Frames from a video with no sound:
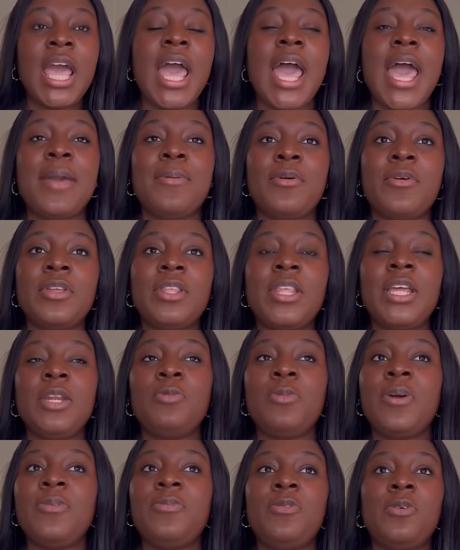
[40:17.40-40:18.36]
I created a
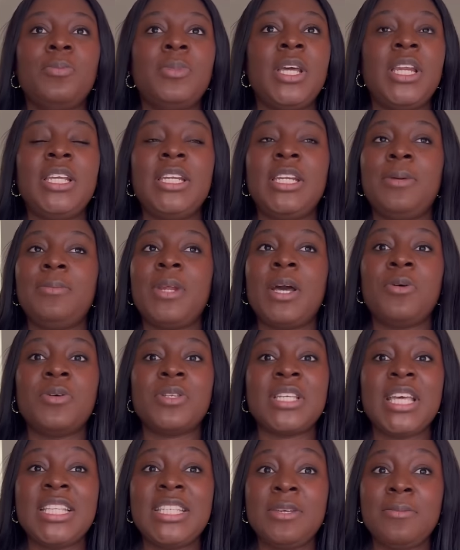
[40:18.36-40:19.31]
web form telling them that I
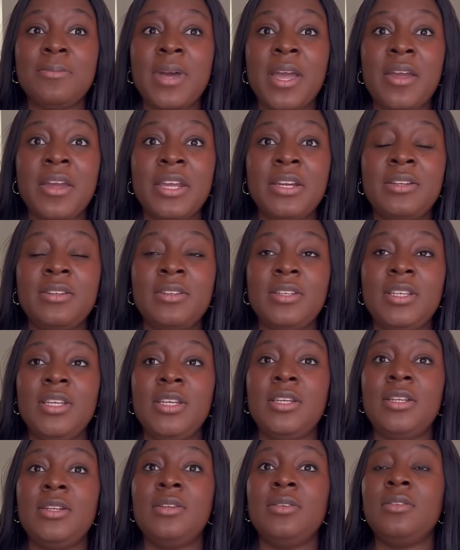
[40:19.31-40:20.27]
was getting married
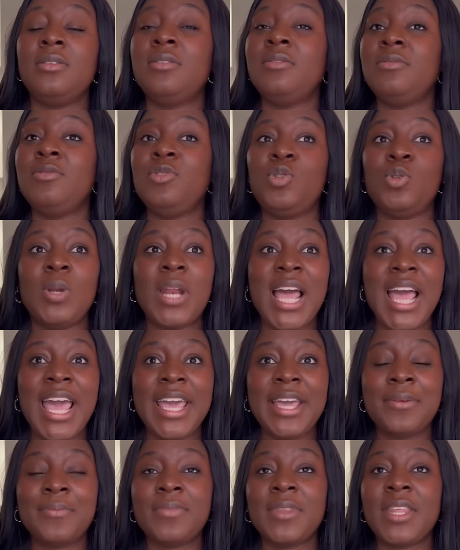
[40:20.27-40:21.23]
in
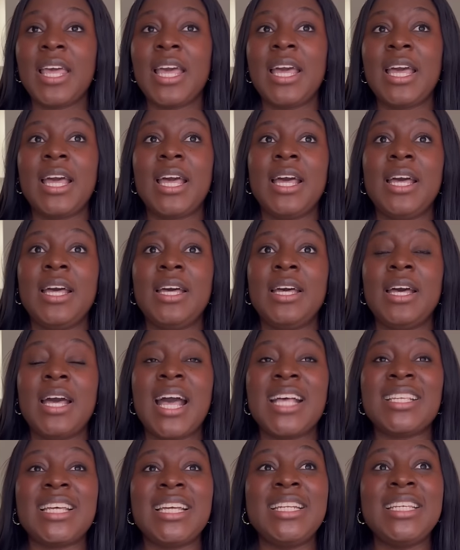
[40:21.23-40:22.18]
July. Uh,
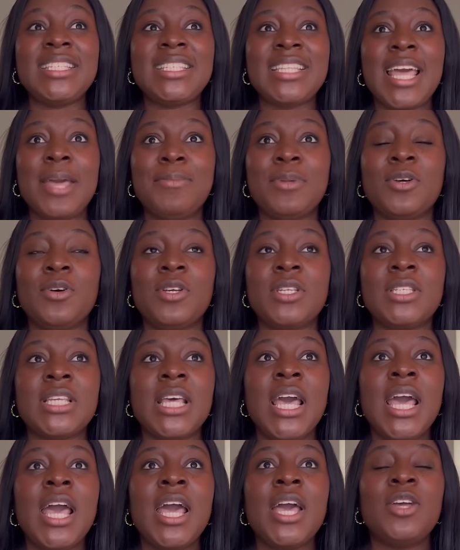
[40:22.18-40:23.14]
as at this time, because
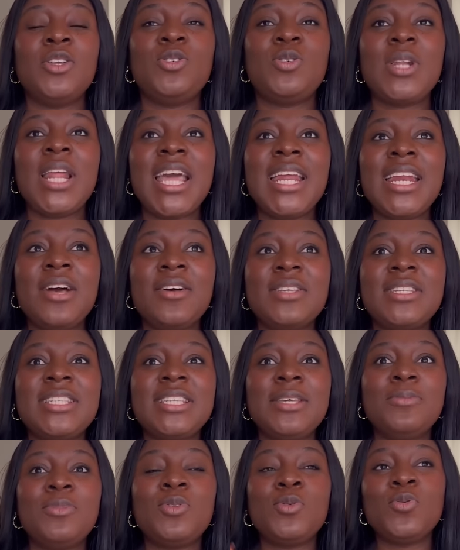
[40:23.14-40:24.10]
July now
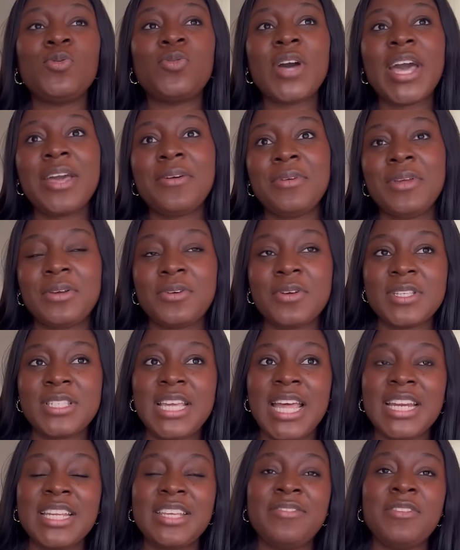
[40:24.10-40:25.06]
seemed too far away because they
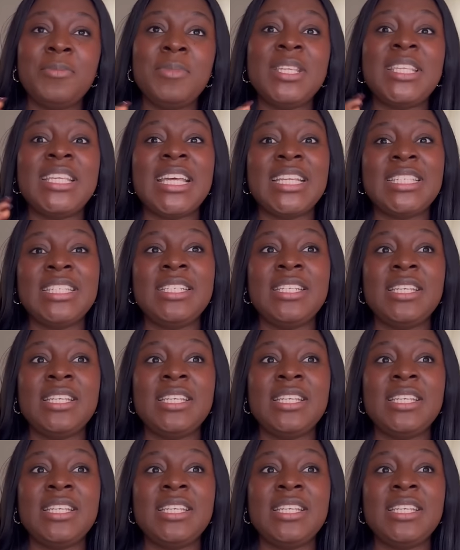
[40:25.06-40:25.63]
had given me 30